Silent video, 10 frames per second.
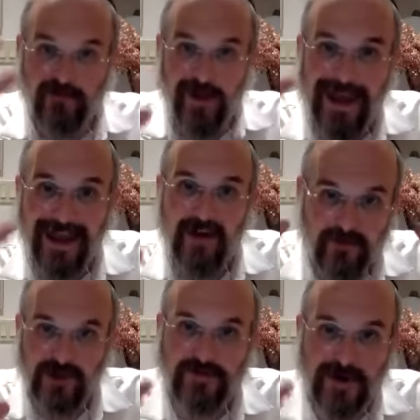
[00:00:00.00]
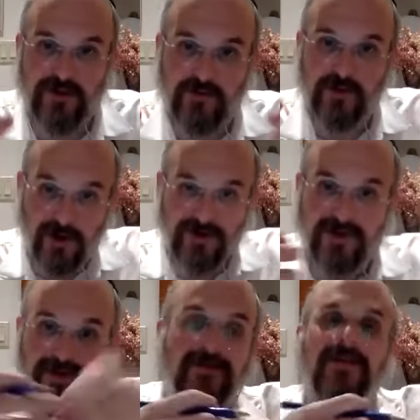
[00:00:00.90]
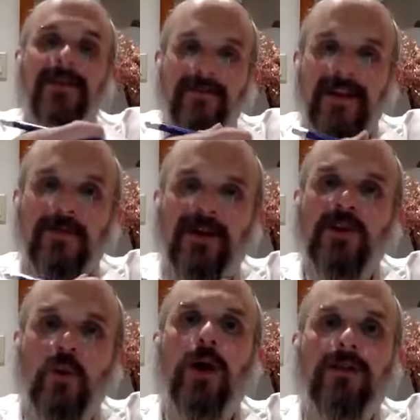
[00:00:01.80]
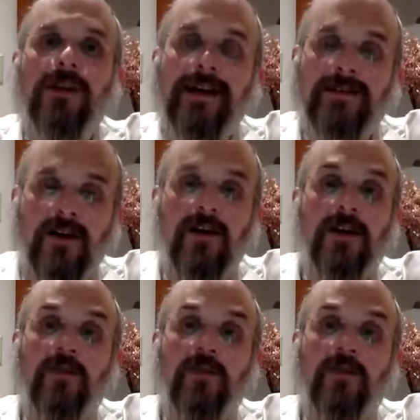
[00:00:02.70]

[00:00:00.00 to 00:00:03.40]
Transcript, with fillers: paying for a special for a gozis, and it's because you want to last long.